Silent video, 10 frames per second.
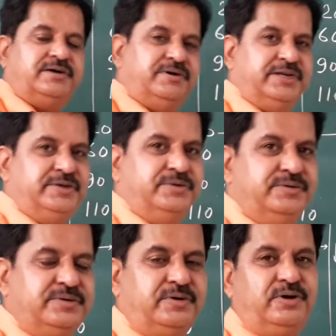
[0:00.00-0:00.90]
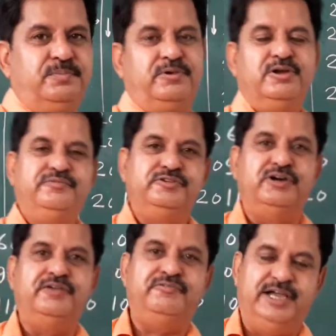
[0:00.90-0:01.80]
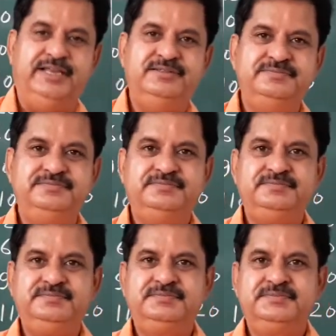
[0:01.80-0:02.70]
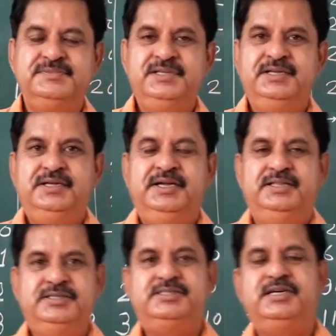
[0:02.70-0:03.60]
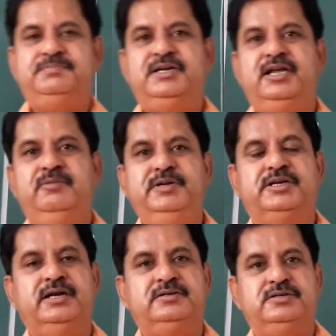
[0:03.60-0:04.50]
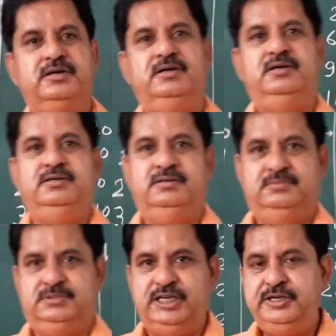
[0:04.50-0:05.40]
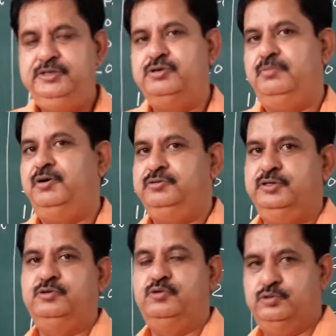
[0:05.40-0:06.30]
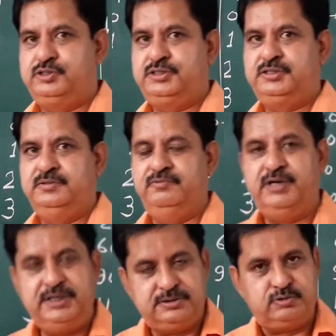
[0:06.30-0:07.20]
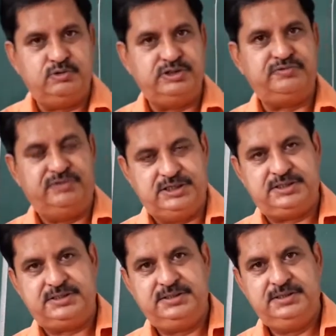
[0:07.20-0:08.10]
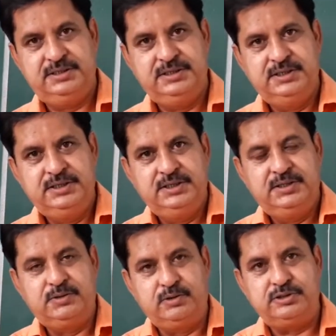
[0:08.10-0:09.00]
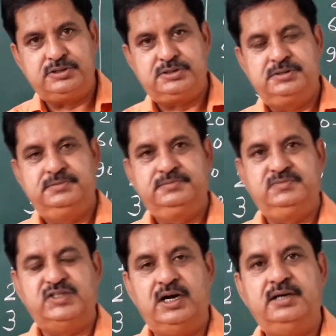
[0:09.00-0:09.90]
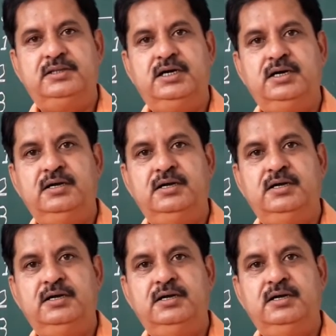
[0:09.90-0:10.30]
are you? Hope all of you are fine. In this chapter I will be telling you about the costs. What is cost first? Costs are the